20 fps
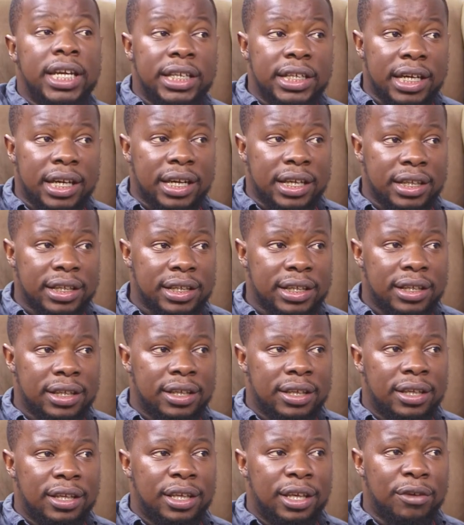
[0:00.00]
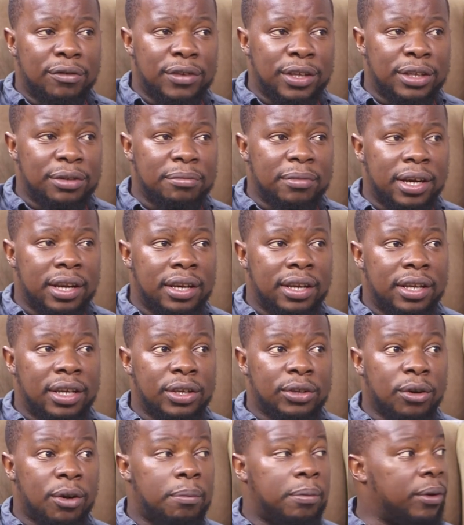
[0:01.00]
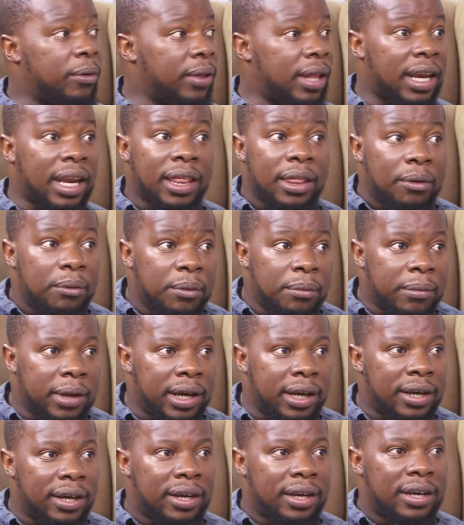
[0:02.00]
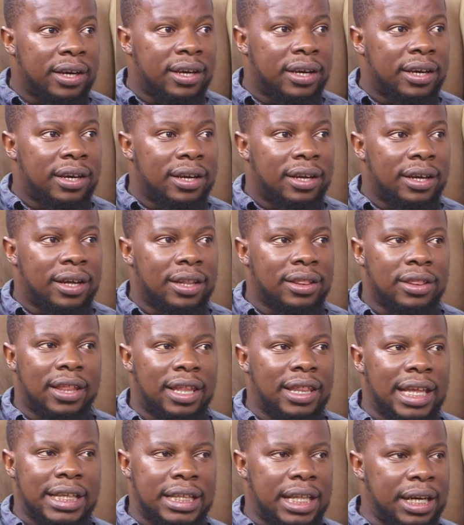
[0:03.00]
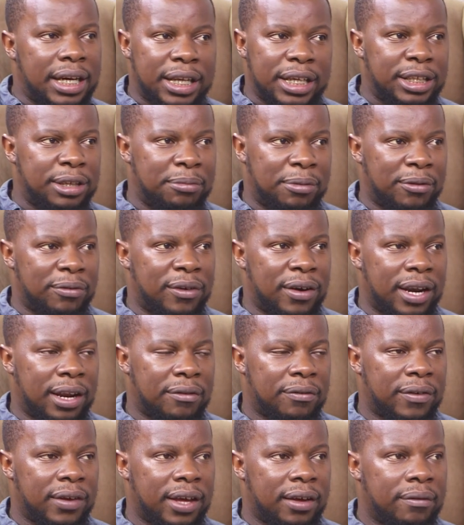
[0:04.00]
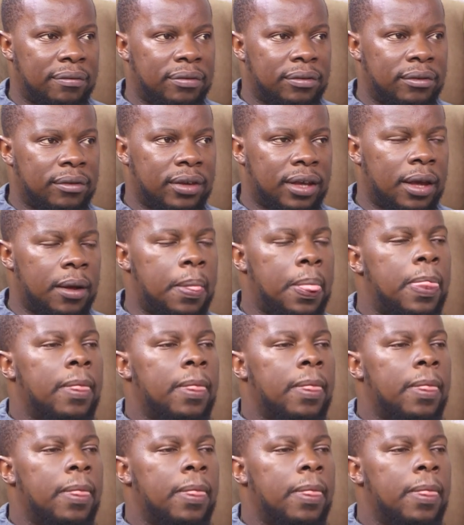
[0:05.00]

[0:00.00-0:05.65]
dangerous if this man is open with another woman. That's the recipe for an affair. Okay.